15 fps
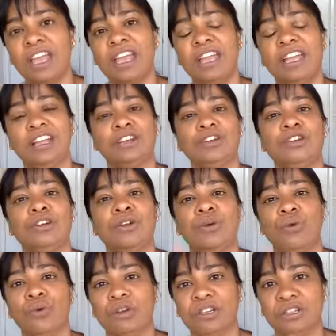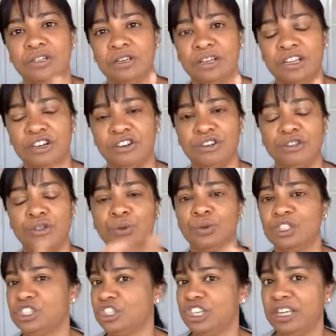in order, you know, to
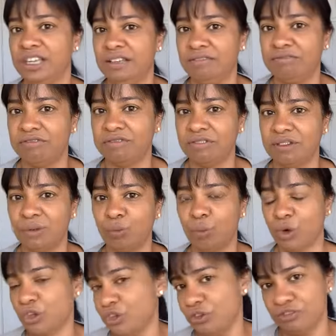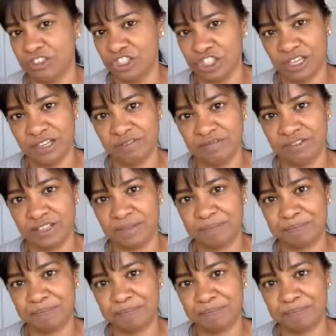achieve what you've achieved.